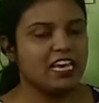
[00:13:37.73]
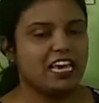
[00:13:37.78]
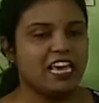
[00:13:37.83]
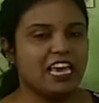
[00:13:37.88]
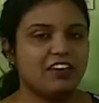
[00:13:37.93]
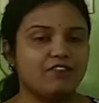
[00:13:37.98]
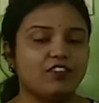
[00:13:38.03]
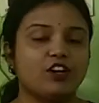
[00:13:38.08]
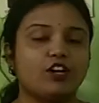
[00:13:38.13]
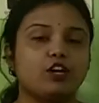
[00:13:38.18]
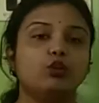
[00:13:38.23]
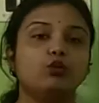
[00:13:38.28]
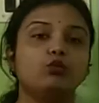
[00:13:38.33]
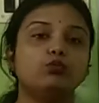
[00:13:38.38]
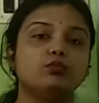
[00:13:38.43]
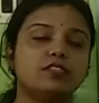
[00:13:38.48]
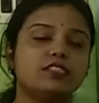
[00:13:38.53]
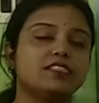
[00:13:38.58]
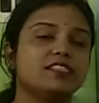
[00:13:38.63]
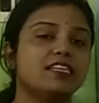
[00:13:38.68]
If it
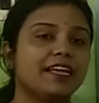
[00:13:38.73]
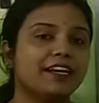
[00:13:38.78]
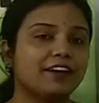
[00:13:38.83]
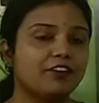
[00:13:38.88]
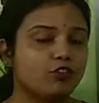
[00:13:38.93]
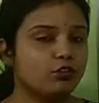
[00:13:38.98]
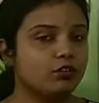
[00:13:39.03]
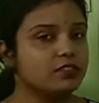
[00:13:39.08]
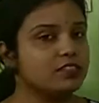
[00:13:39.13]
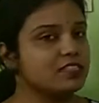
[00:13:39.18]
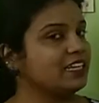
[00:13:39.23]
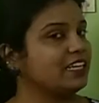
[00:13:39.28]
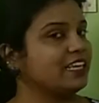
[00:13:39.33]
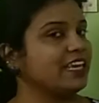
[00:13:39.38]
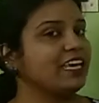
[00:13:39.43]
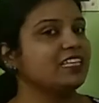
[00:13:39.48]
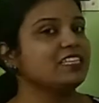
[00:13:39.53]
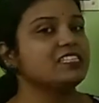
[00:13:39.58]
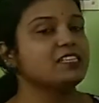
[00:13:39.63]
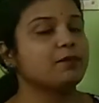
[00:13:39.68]
loses electrons, it
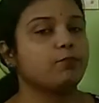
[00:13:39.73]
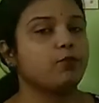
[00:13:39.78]
gains a